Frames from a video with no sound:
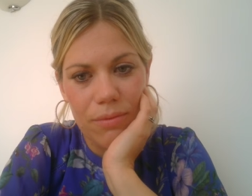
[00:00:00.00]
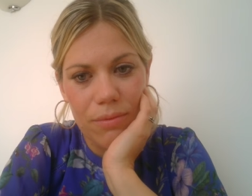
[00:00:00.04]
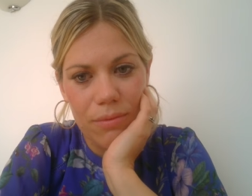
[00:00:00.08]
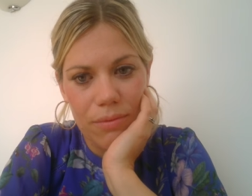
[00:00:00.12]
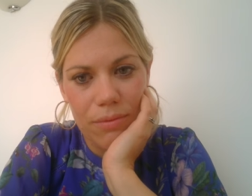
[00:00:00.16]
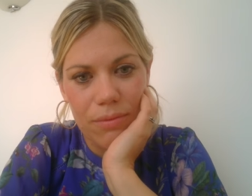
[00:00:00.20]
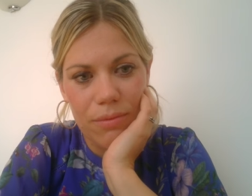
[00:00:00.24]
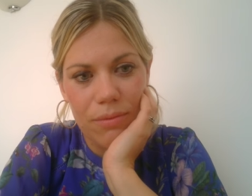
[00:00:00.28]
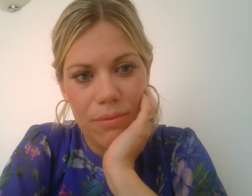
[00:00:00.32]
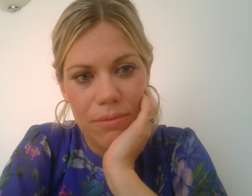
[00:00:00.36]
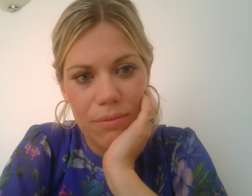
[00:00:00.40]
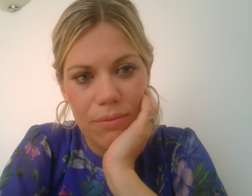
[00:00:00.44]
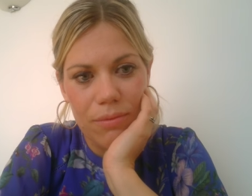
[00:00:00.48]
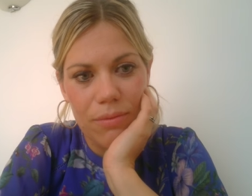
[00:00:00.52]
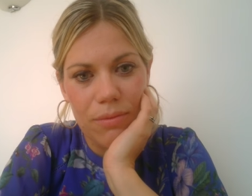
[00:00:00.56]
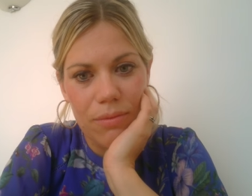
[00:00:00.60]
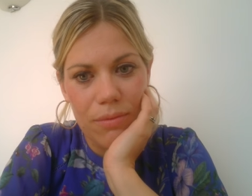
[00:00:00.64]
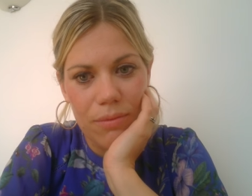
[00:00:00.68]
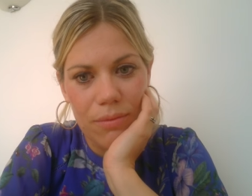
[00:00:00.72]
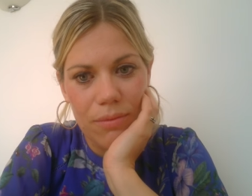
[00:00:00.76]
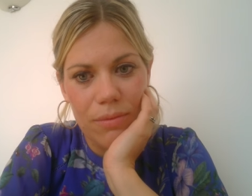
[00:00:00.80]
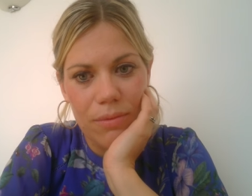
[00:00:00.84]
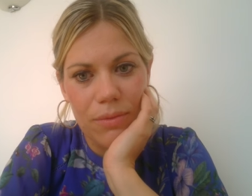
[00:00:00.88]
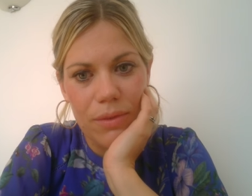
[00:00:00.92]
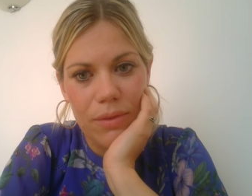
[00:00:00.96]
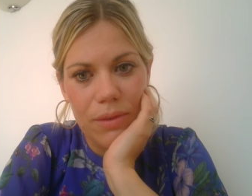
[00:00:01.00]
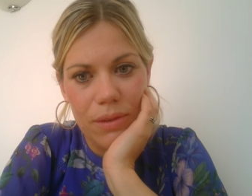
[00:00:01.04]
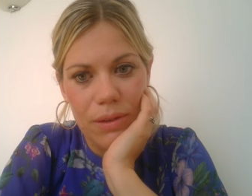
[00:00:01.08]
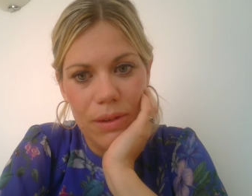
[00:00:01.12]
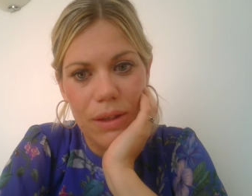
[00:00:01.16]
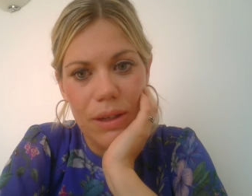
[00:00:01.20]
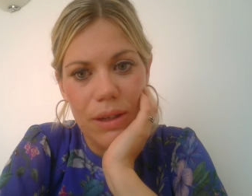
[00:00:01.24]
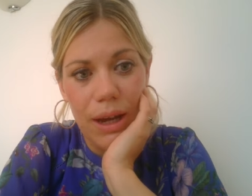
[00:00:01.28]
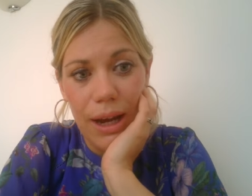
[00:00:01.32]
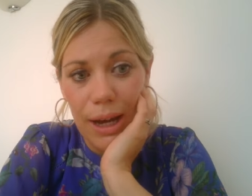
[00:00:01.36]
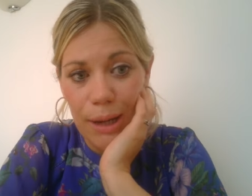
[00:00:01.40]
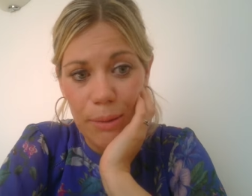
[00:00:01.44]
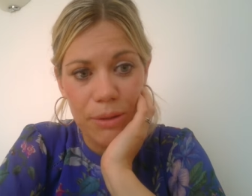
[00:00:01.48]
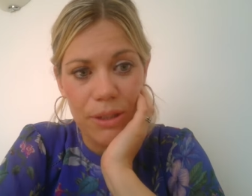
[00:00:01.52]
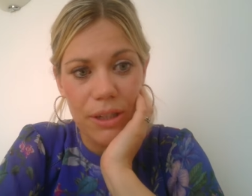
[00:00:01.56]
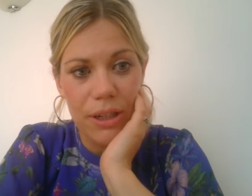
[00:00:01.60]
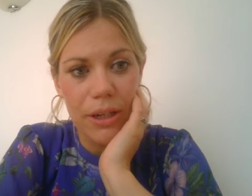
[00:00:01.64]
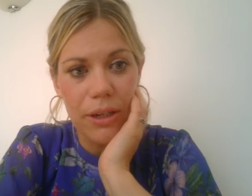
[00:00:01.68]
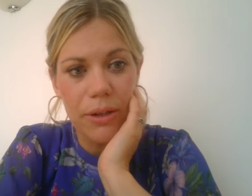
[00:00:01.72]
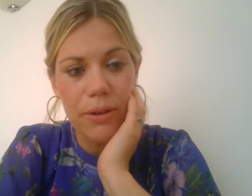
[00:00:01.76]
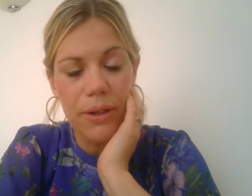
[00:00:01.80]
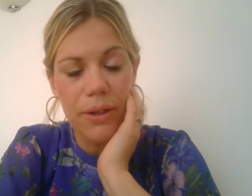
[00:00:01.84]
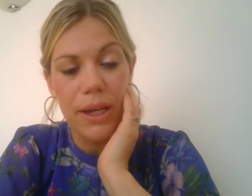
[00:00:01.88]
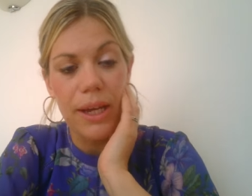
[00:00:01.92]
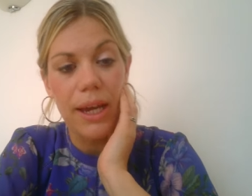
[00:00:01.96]
verses, don't you?
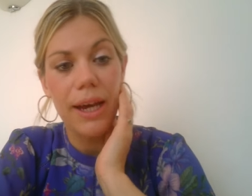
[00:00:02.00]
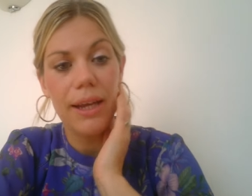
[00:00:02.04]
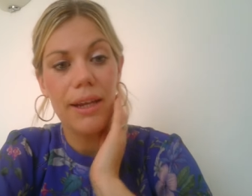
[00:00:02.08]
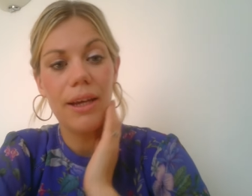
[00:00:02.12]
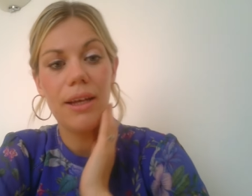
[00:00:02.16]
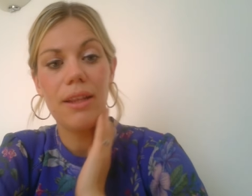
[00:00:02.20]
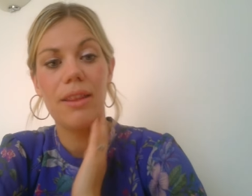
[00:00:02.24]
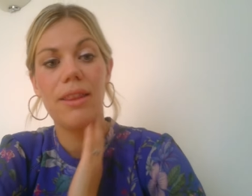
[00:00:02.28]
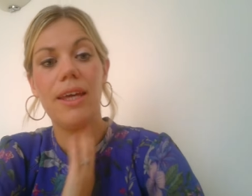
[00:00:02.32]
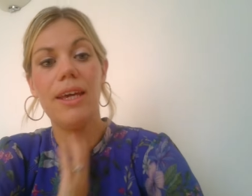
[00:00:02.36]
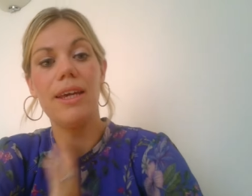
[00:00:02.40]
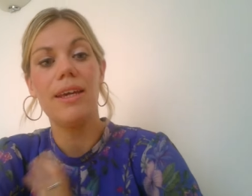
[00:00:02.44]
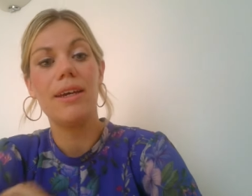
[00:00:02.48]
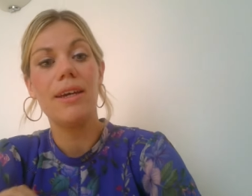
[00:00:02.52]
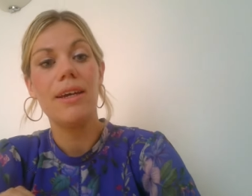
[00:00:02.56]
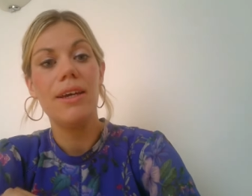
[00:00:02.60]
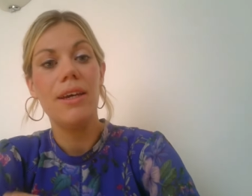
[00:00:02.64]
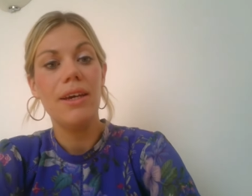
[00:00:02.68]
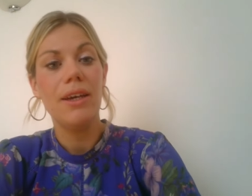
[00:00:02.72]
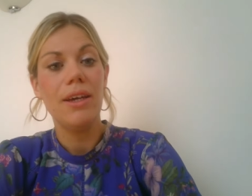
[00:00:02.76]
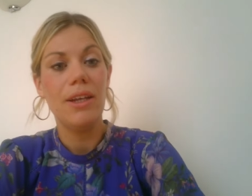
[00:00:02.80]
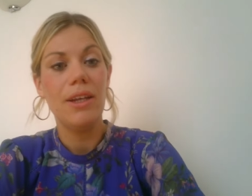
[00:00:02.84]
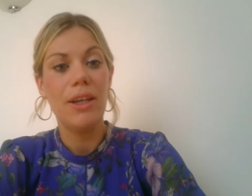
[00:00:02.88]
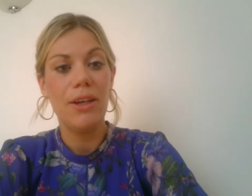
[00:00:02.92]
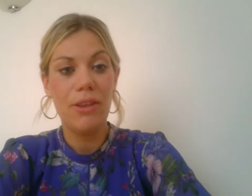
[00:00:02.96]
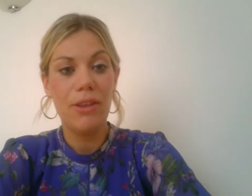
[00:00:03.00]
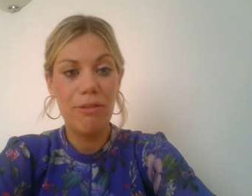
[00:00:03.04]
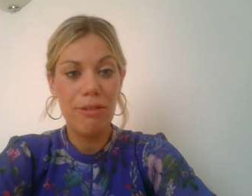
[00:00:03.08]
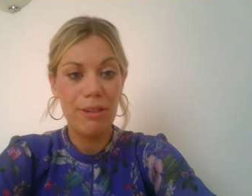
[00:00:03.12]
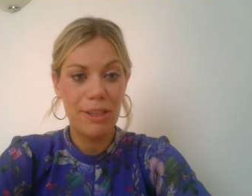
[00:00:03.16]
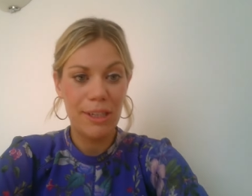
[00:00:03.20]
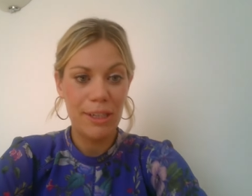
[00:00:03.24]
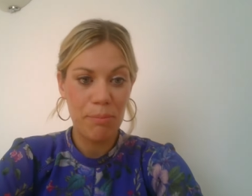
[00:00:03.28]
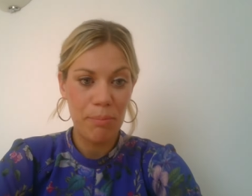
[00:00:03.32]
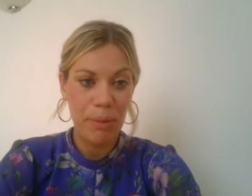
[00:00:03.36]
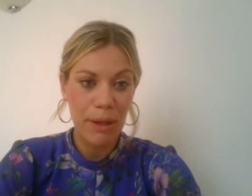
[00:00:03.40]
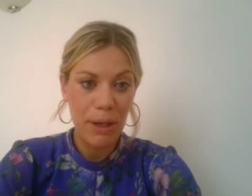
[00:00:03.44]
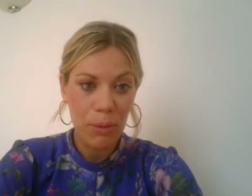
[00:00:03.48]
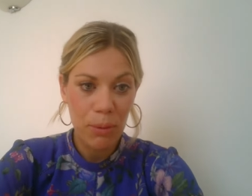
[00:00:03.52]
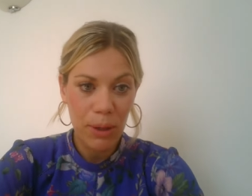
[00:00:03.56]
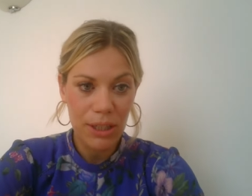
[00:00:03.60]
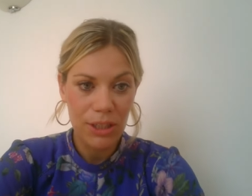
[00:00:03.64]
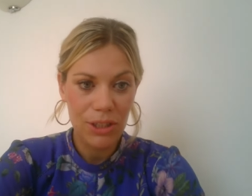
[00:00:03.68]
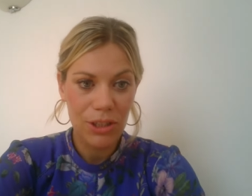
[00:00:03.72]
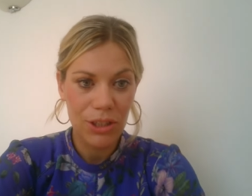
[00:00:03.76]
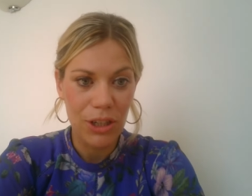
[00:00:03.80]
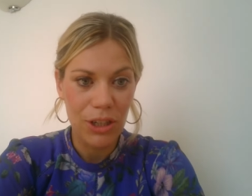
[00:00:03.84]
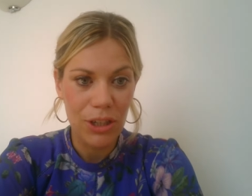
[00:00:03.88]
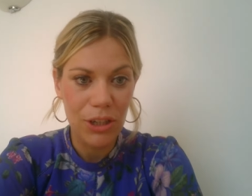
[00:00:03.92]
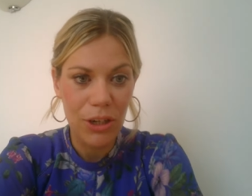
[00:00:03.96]
Absolutely. And I think, you know, there is this big
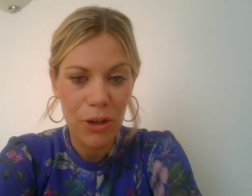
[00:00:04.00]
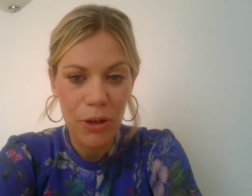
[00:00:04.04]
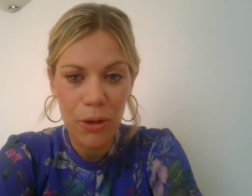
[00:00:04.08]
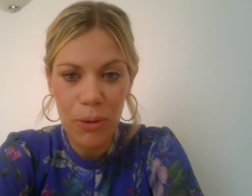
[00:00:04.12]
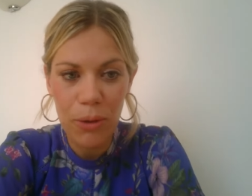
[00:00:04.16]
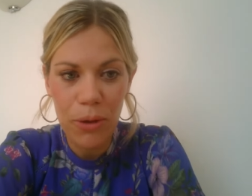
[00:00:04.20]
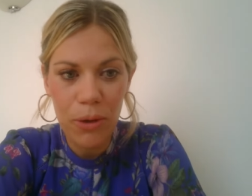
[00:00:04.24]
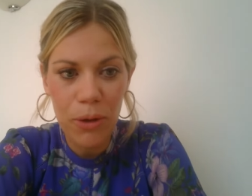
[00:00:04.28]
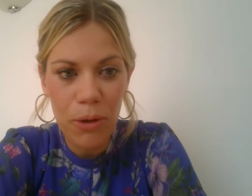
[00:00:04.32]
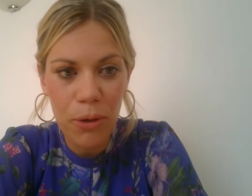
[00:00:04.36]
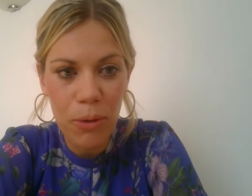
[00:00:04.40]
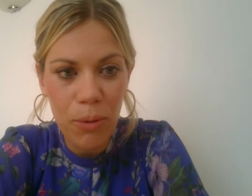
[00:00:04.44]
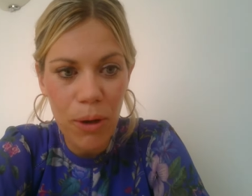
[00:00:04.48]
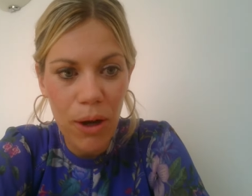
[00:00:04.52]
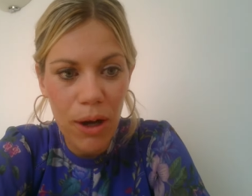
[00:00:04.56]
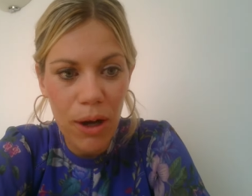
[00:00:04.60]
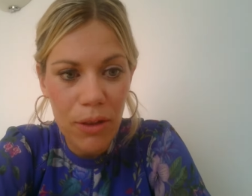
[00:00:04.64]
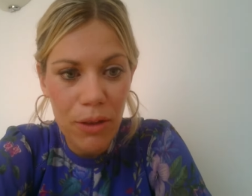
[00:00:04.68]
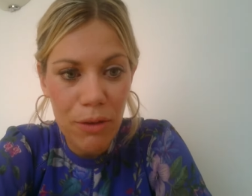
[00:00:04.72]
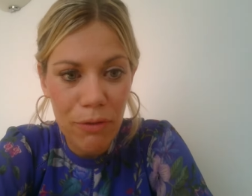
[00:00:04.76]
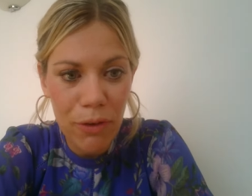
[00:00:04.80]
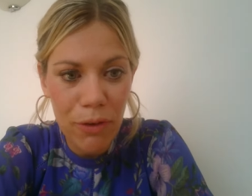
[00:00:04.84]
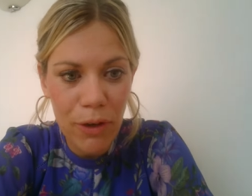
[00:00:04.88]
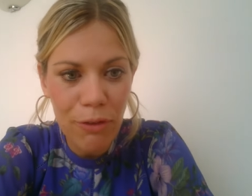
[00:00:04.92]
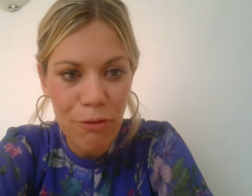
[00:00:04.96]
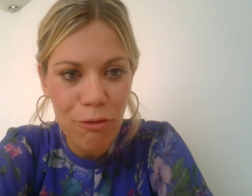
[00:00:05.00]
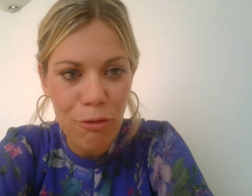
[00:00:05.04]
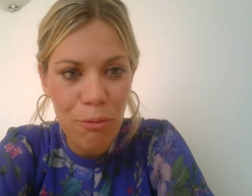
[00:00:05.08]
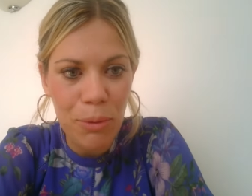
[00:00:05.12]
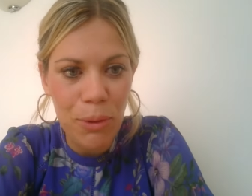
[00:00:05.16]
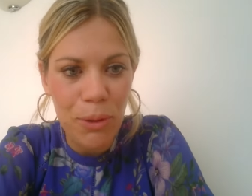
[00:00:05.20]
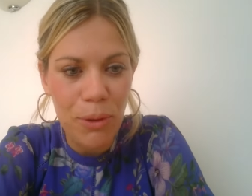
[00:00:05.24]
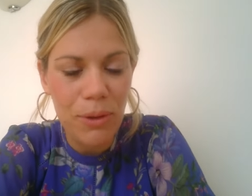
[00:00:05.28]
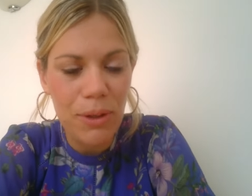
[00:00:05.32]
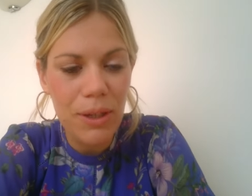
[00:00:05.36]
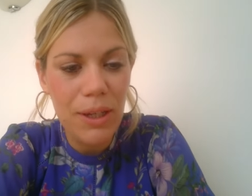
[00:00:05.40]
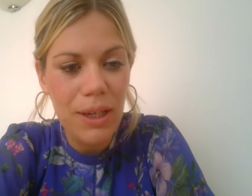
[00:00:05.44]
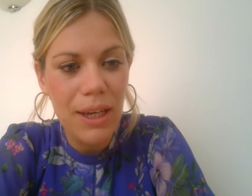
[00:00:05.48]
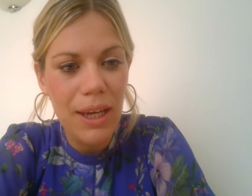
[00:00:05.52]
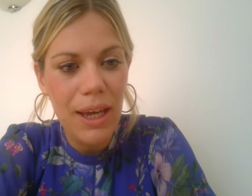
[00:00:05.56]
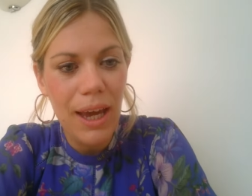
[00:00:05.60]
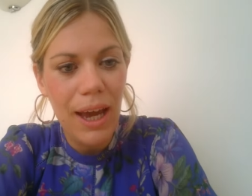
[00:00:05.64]
question, who who are the vulnerable?